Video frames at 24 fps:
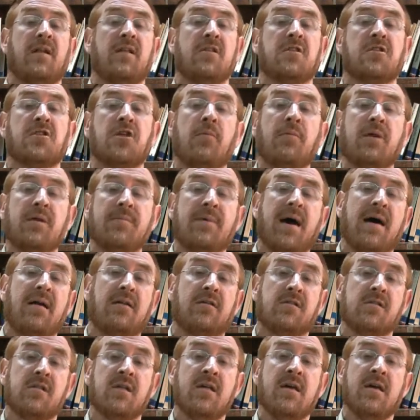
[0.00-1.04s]
in so many
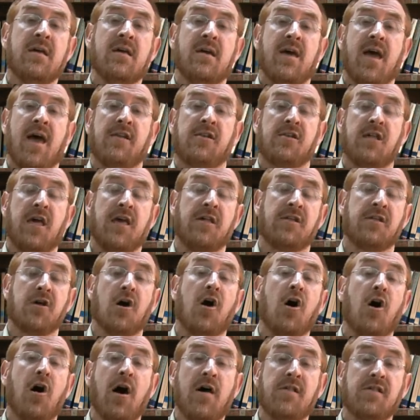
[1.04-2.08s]
battles, and as
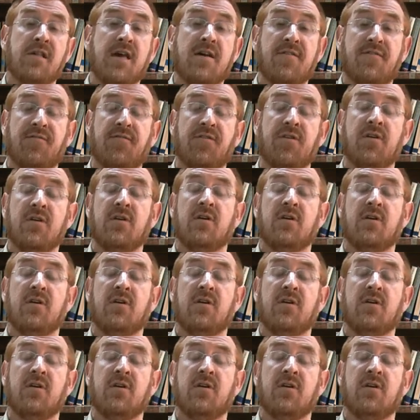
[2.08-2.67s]
if